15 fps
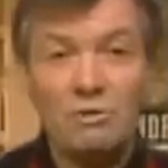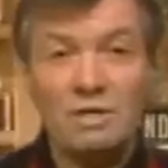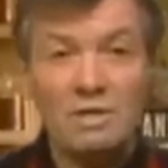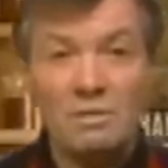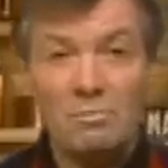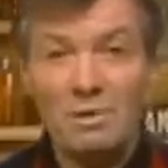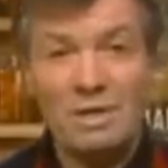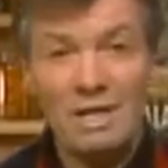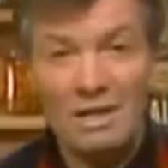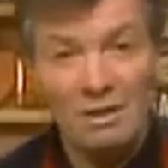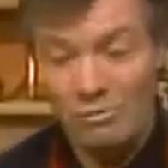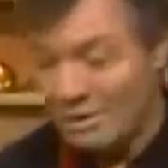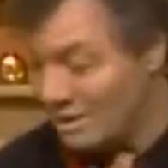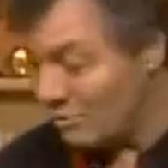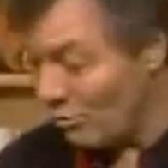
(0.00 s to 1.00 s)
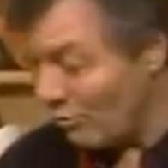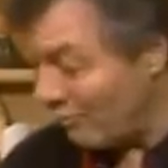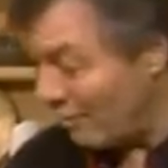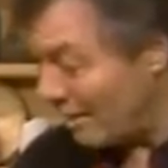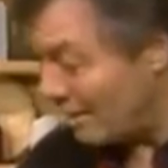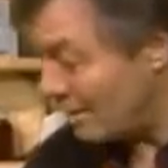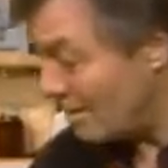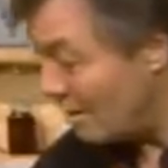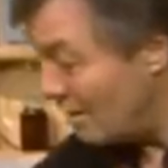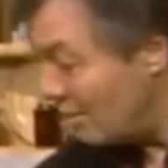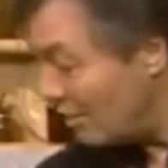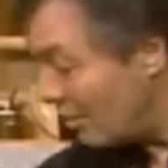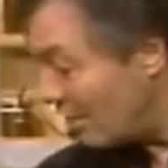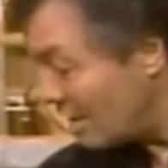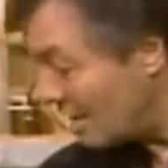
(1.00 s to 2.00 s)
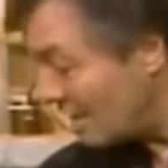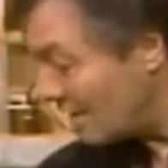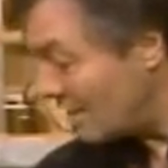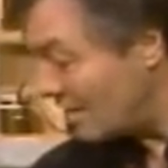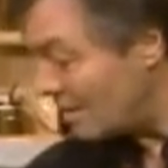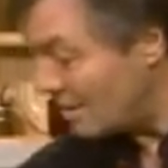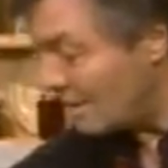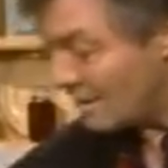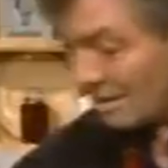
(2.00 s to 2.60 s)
recipe that there is no fat, nothing in it.